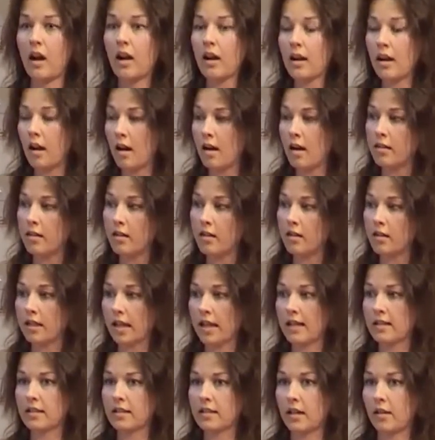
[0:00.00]
Either
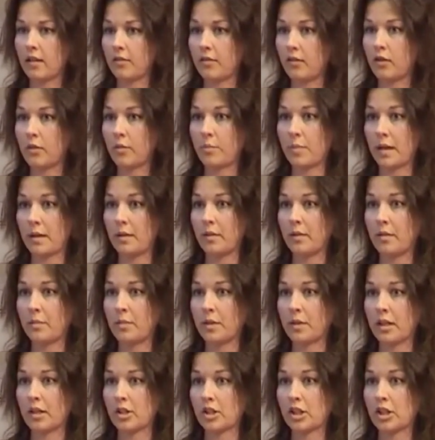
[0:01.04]
get yourself on a big
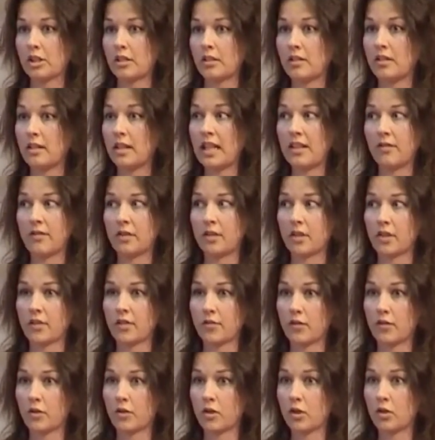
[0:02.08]
production, even
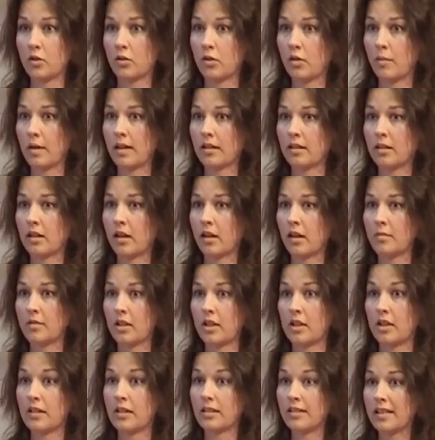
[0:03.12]
just for a short amount of time, so
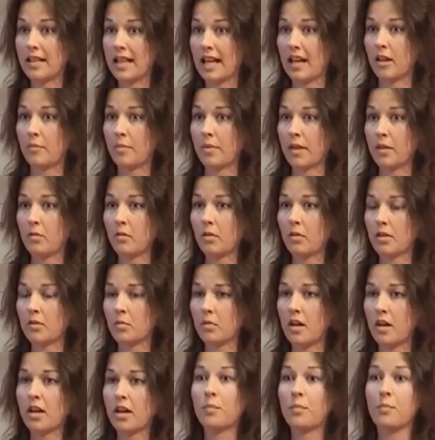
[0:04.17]
you can see how the big ones
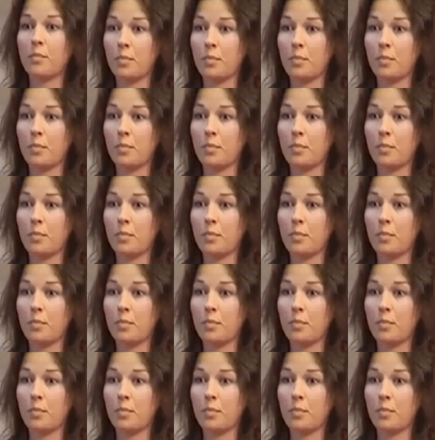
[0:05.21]
work,